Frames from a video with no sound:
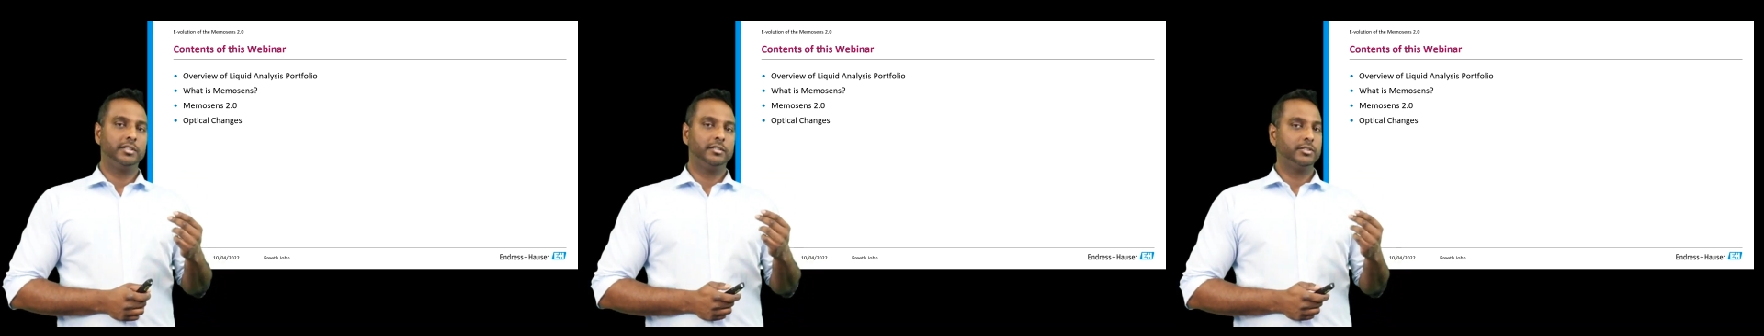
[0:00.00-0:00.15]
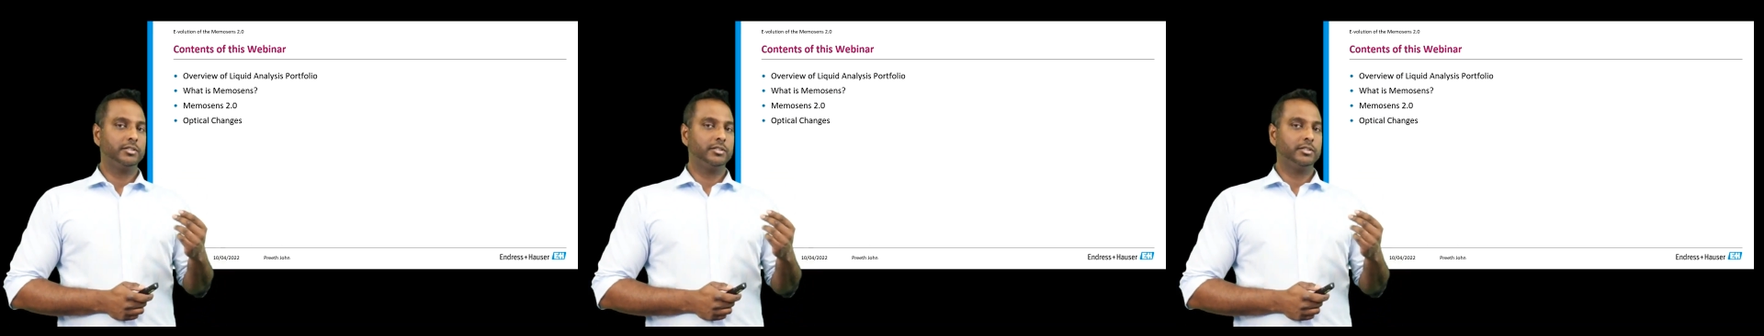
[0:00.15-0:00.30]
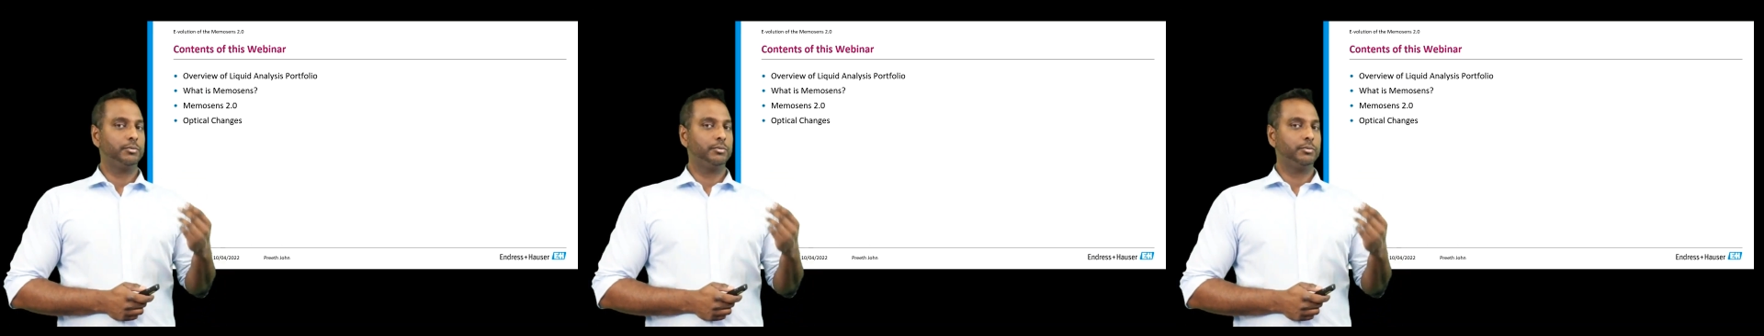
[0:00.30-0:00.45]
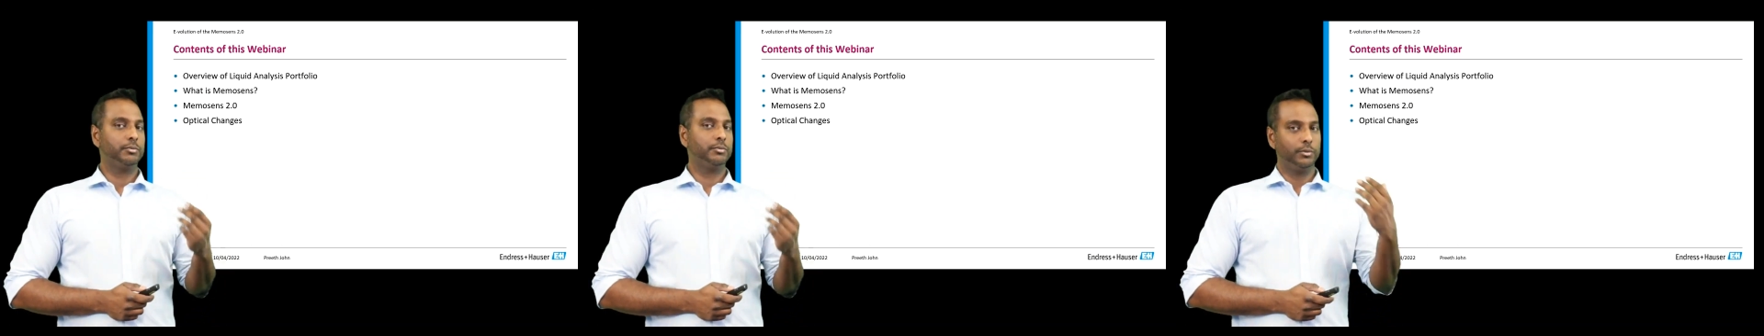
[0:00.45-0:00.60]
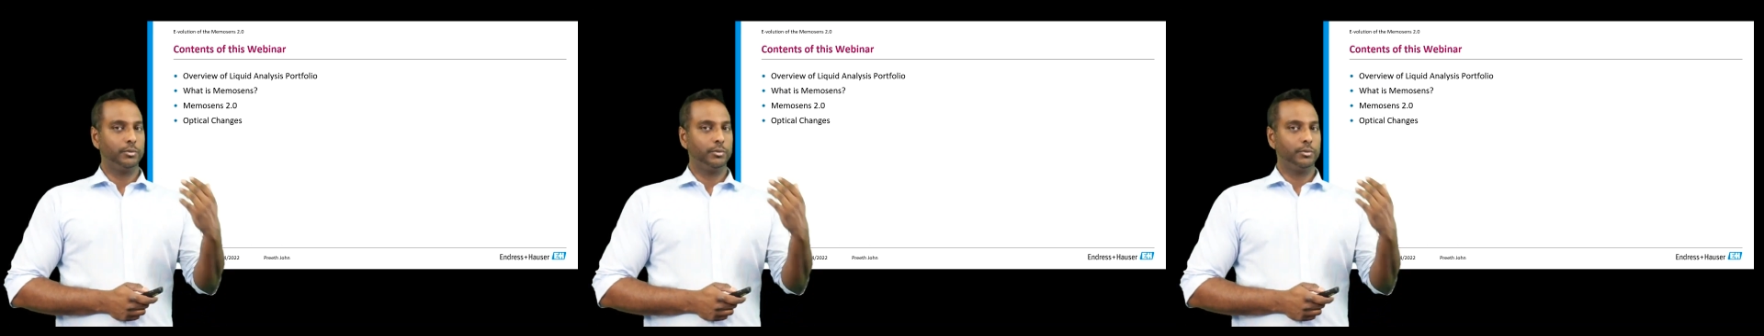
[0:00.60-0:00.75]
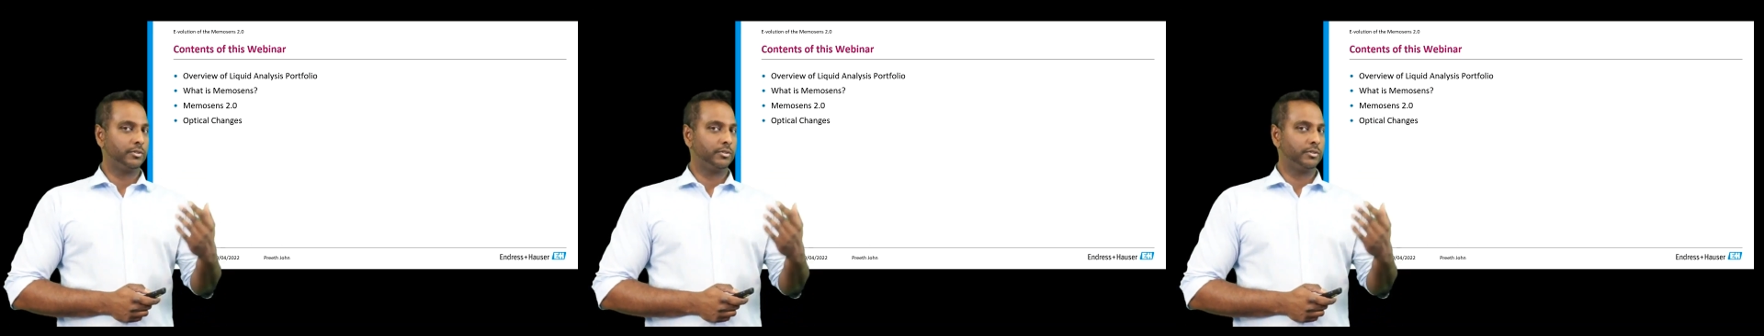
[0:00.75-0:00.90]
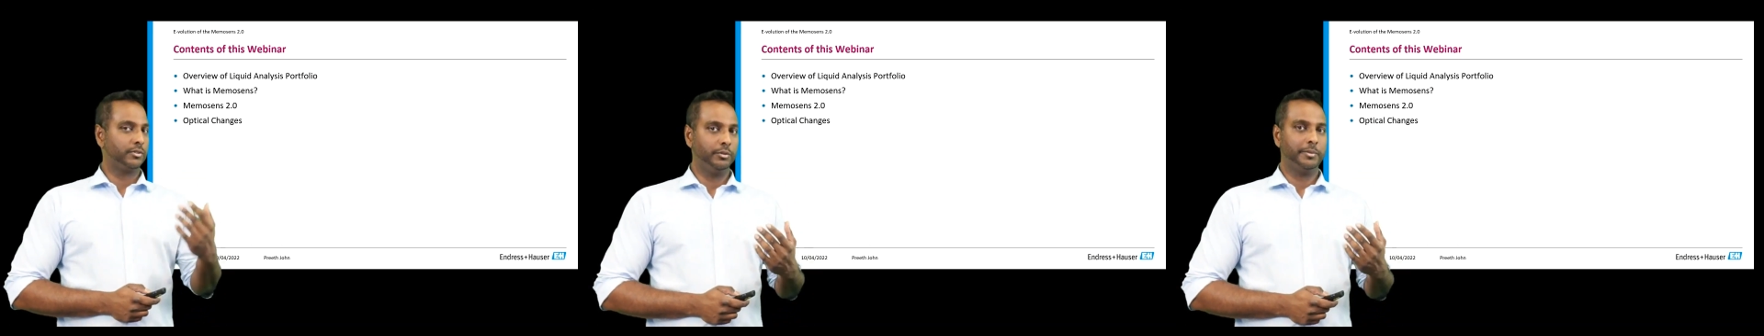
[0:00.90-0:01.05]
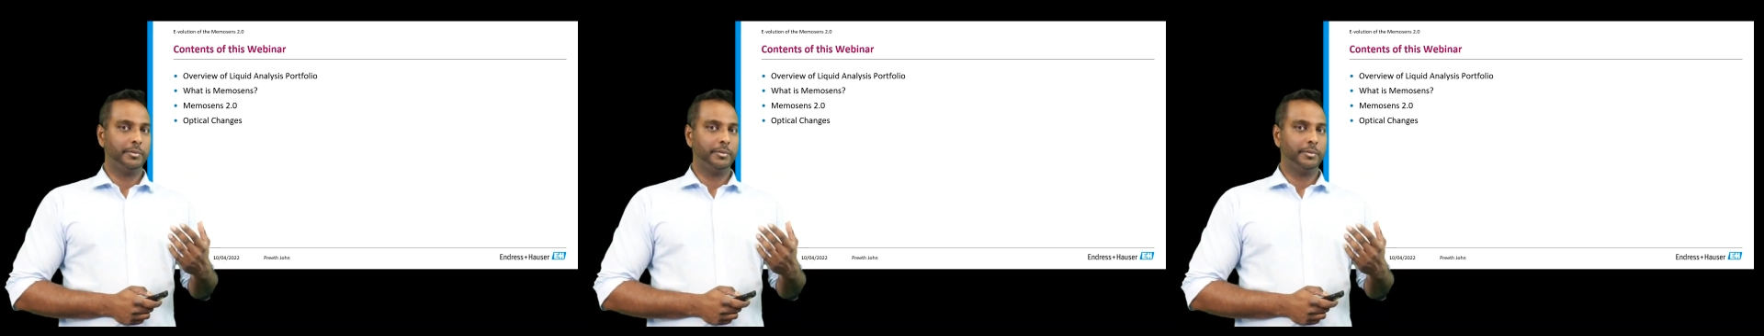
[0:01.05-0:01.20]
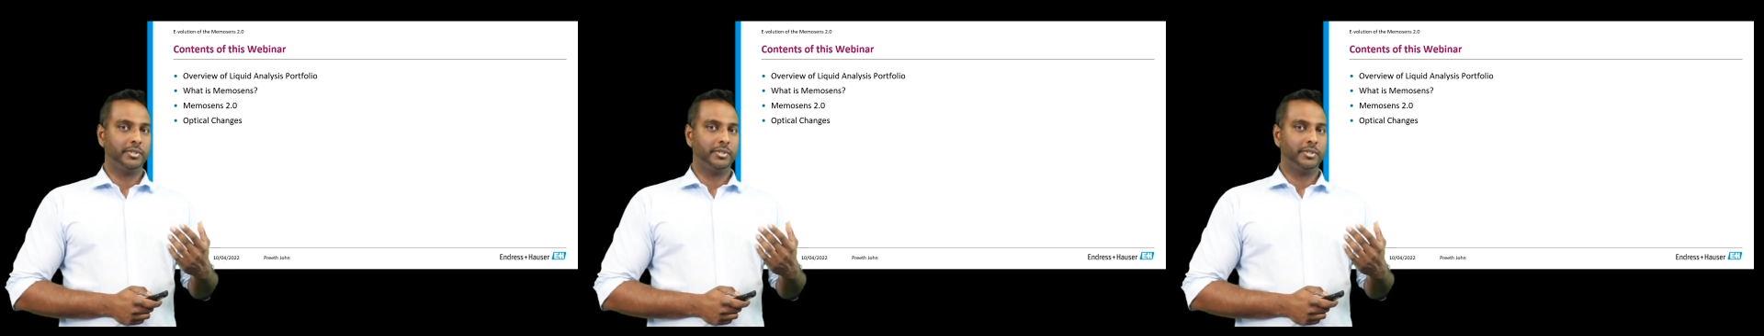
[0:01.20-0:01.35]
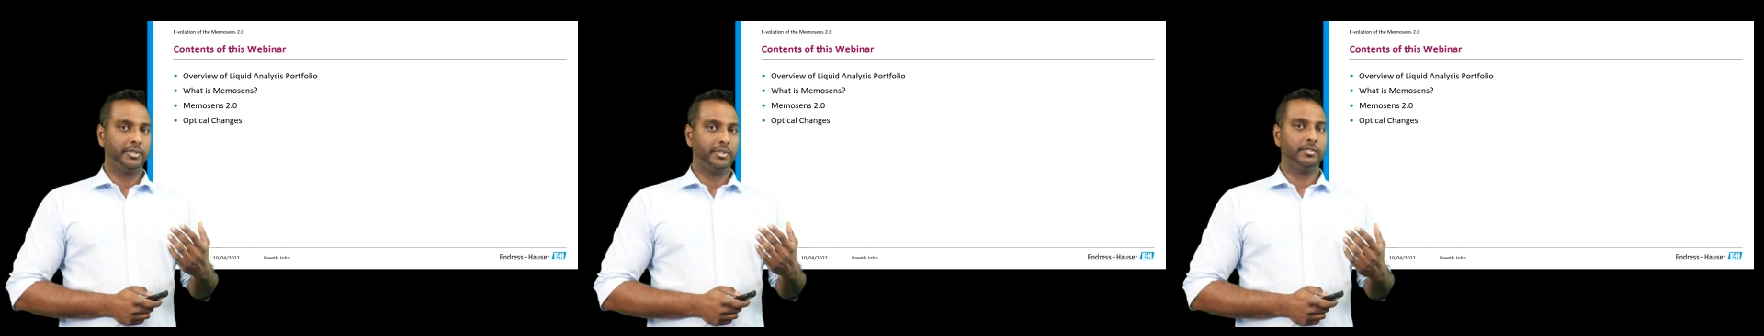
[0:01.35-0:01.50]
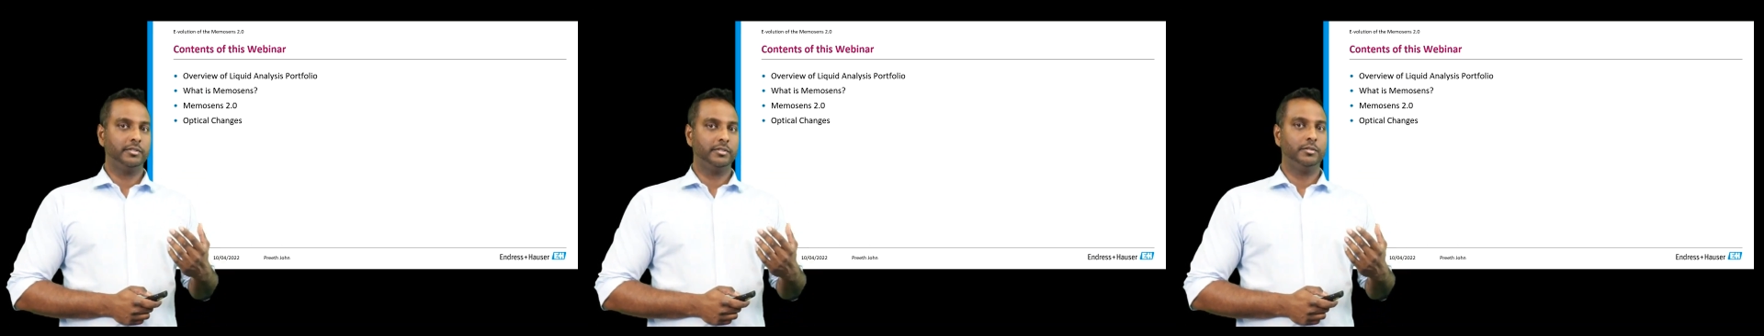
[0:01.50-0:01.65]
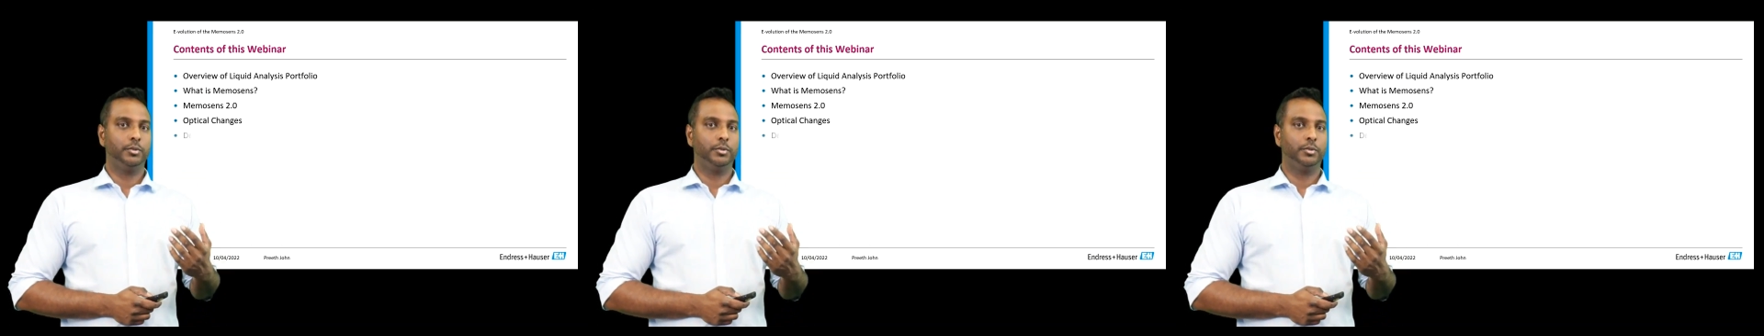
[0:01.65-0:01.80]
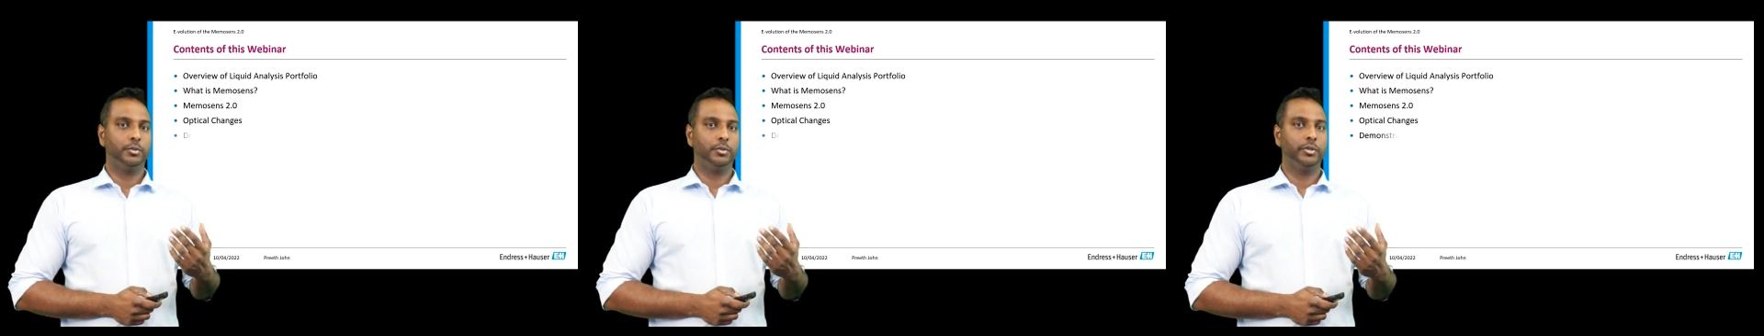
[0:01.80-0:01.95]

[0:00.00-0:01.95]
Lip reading: when you order a new Memosens 2.0.